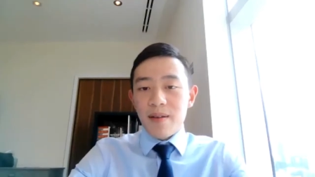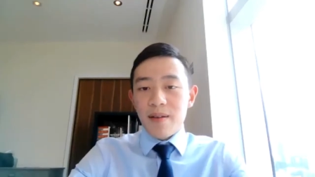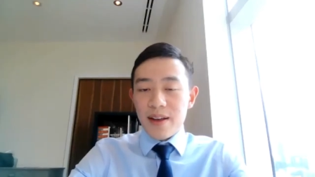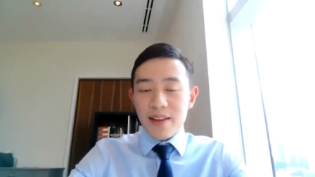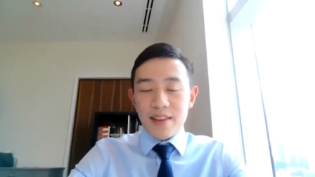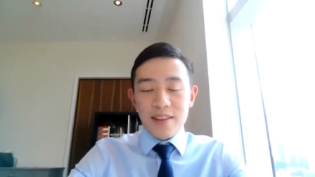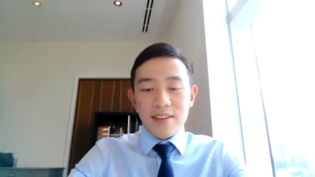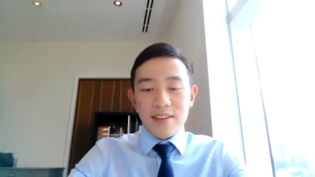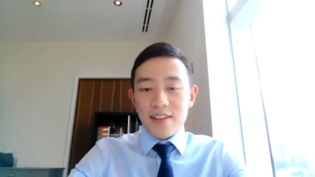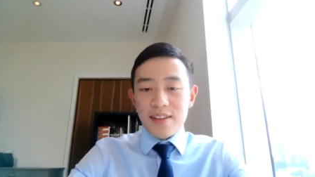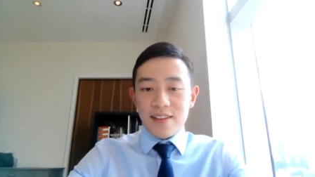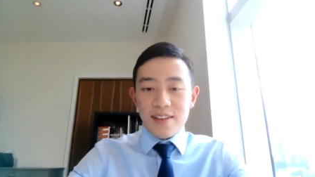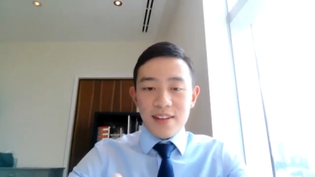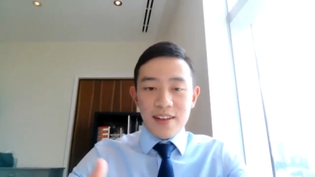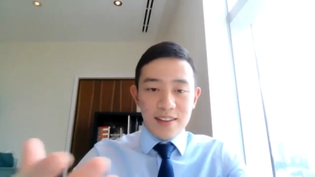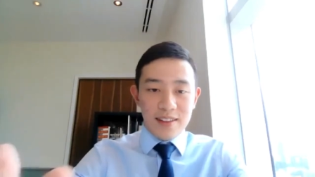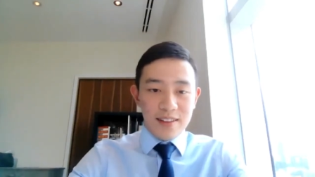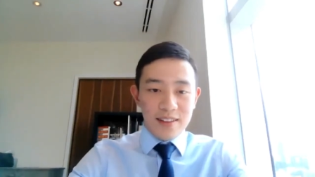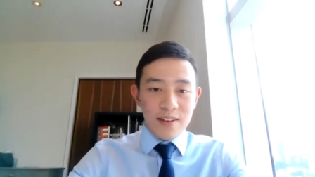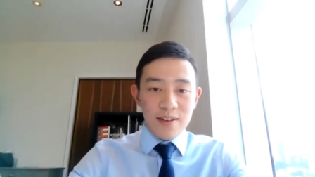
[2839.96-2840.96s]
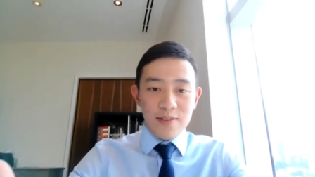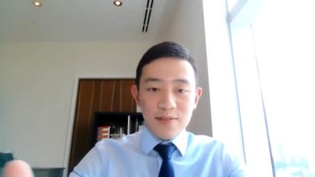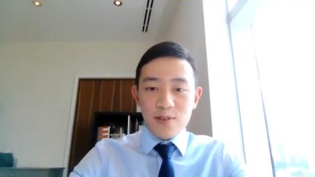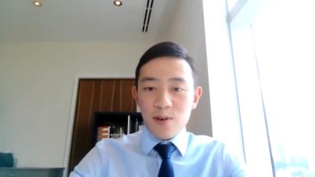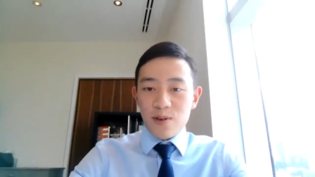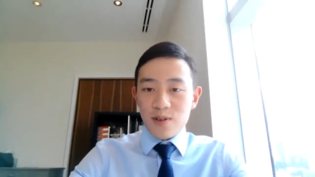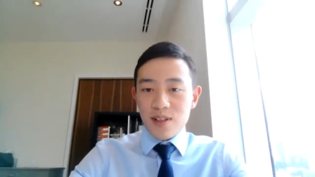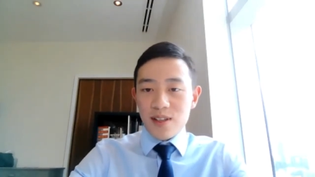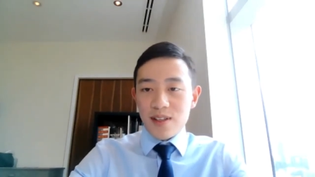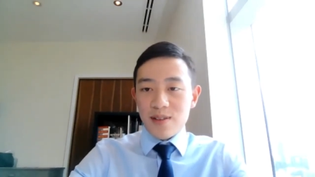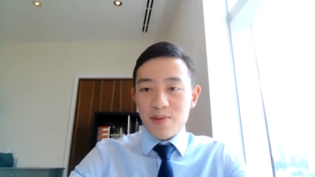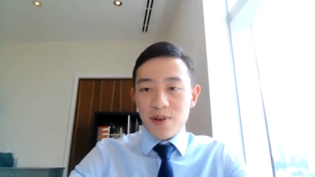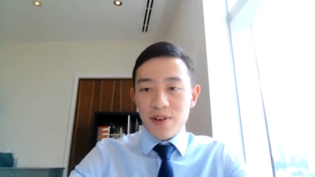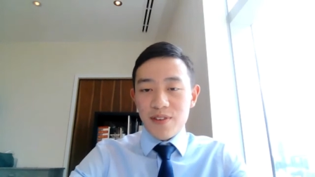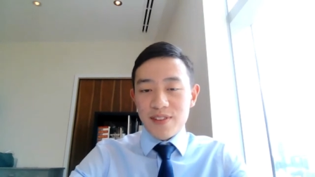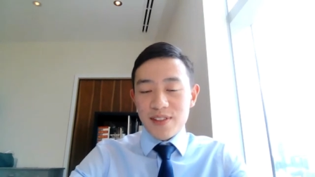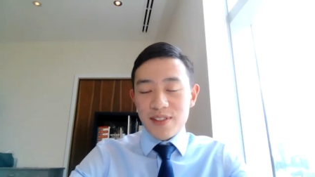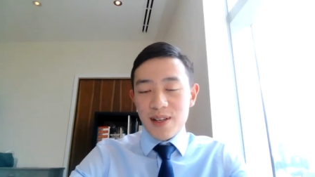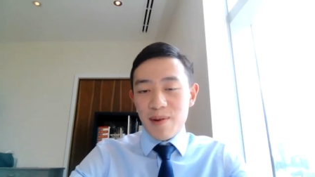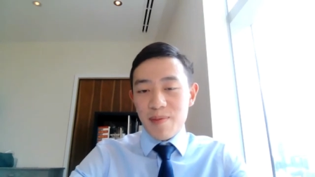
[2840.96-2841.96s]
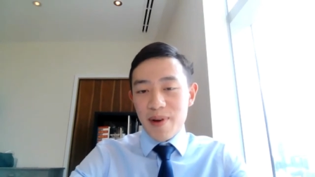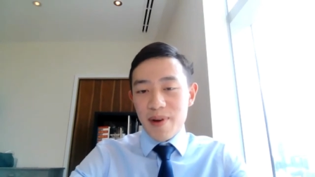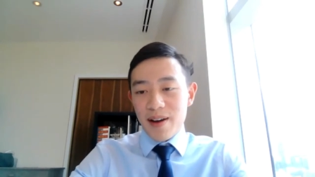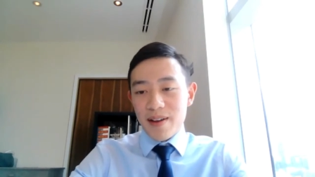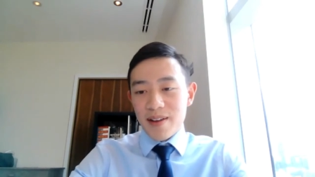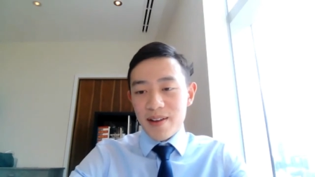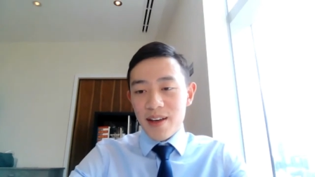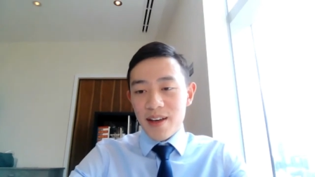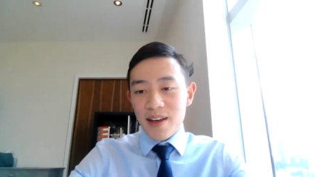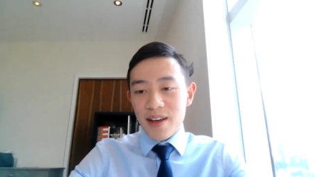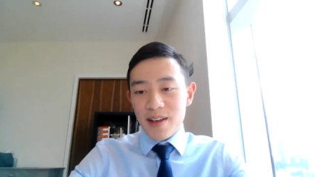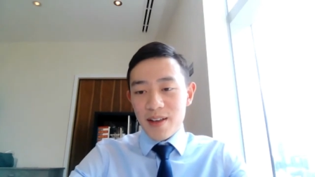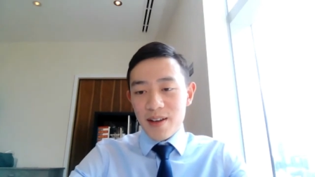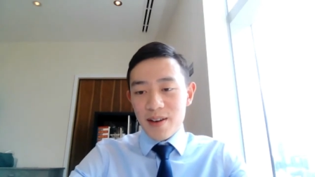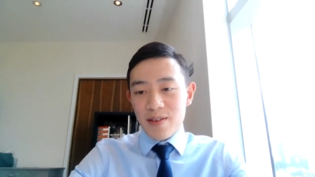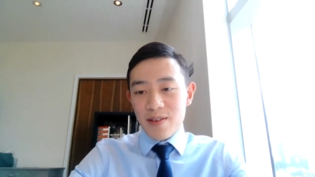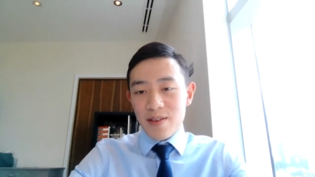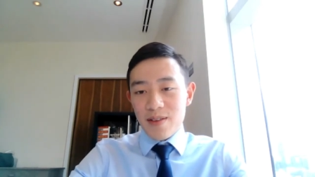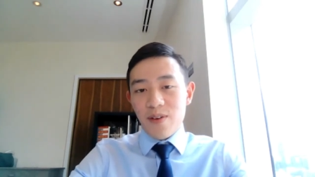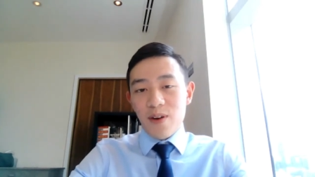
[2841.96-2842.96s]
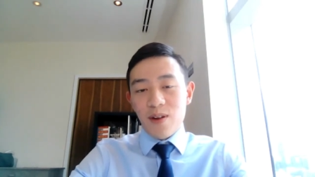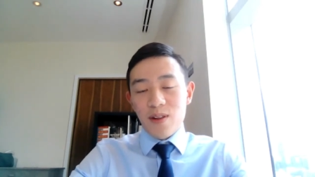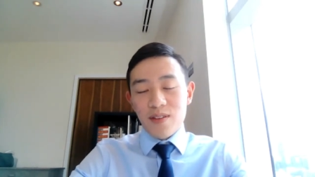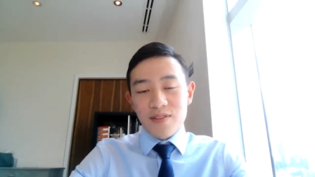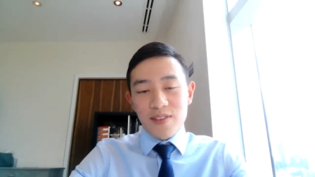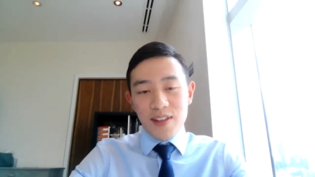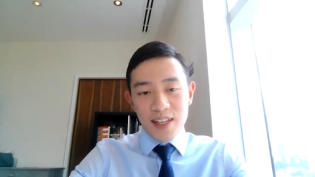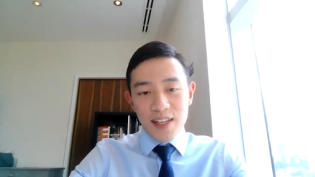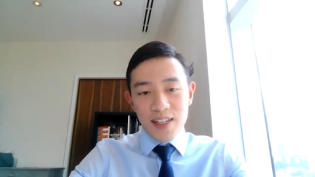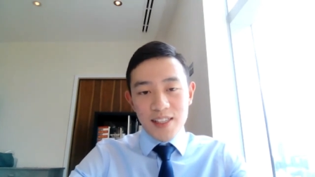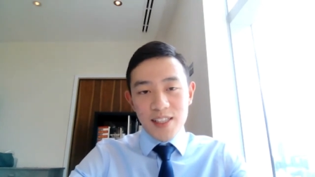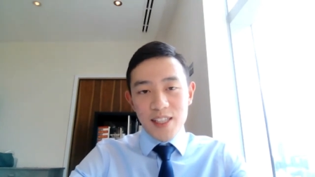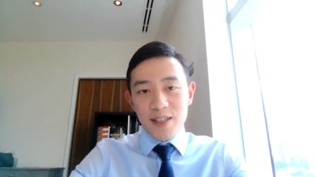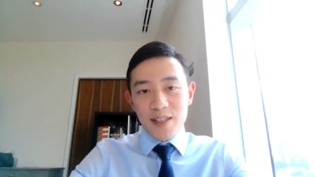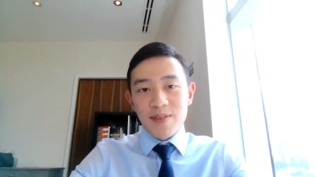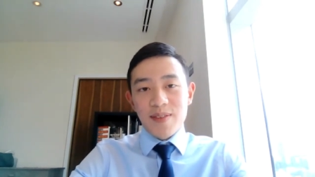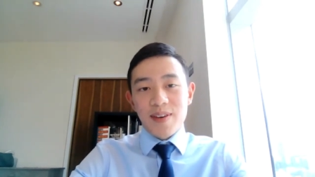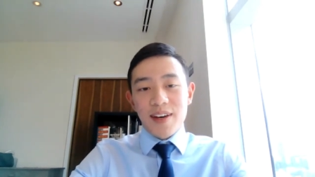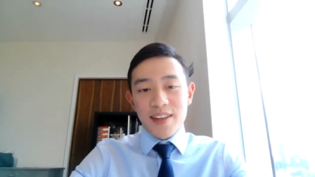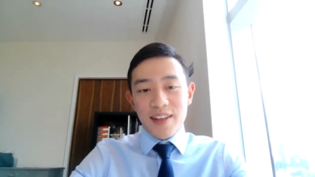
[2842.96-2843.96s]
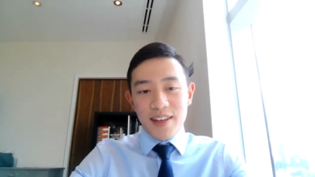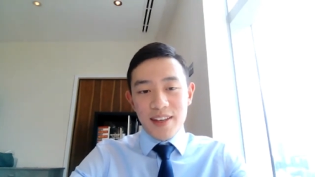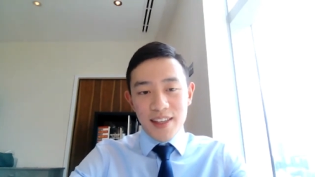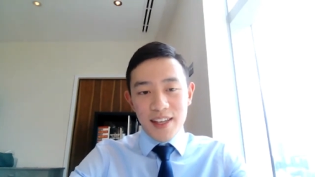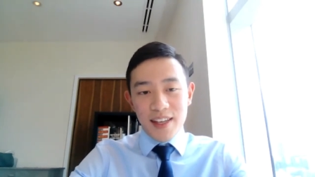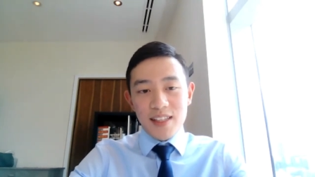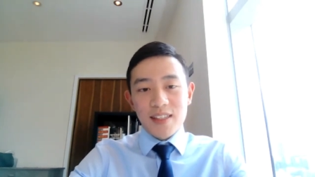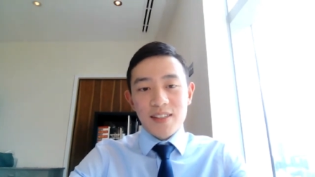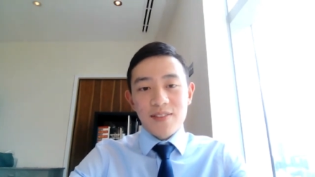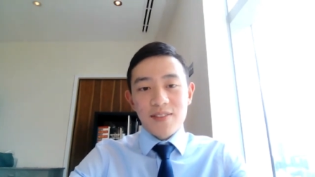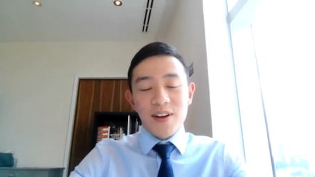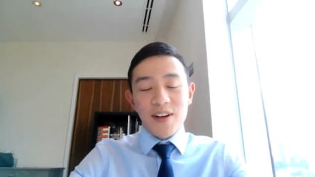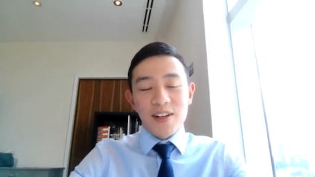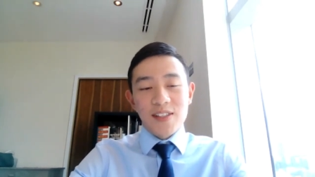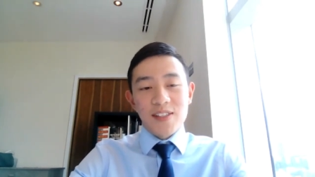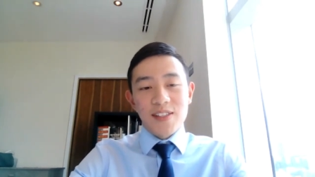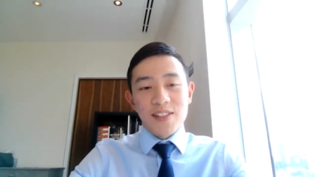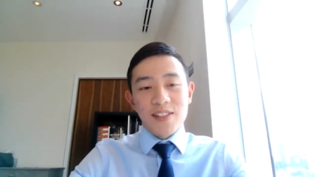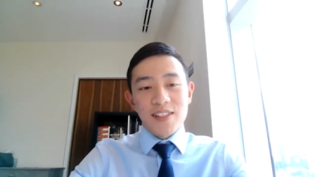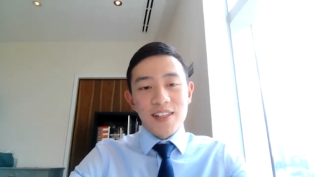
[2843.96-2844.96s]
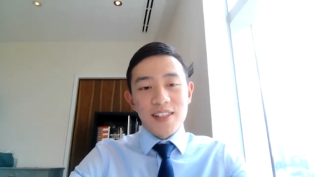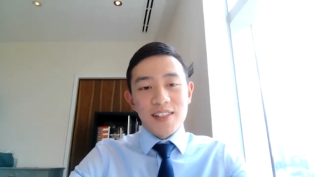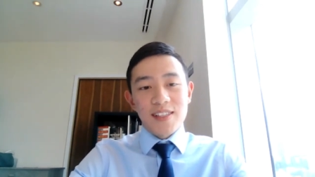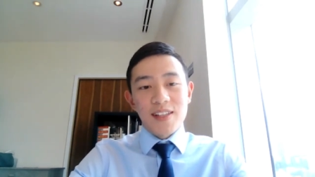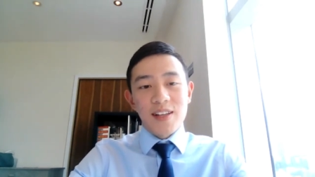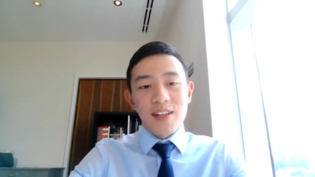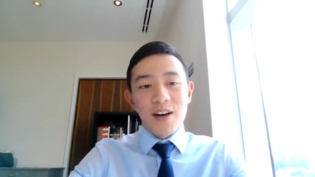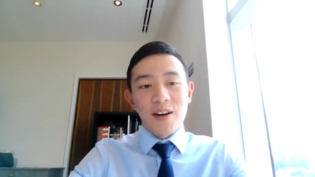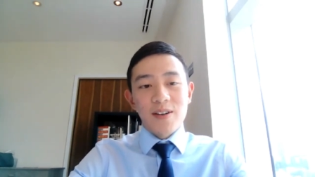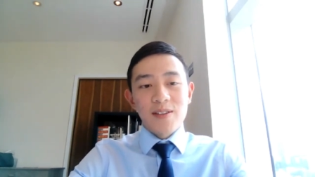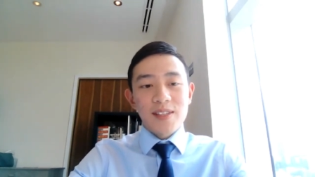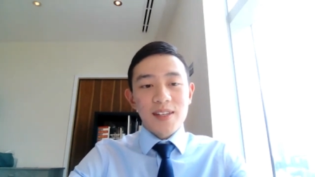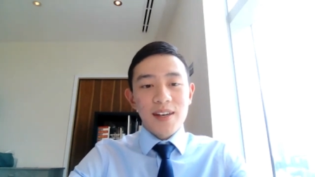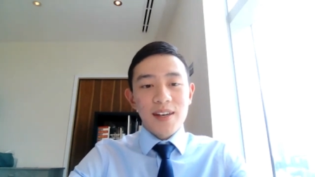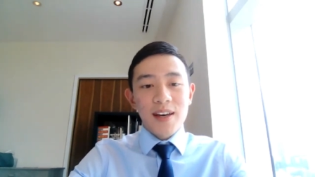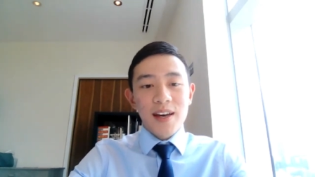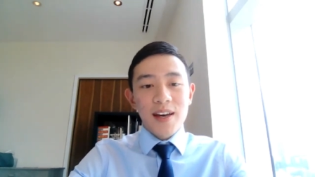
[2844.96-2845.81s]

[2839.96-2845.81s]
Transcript: Yeah, and and you've talked to previously about you know the role of leadership. I think that's very interesting to note.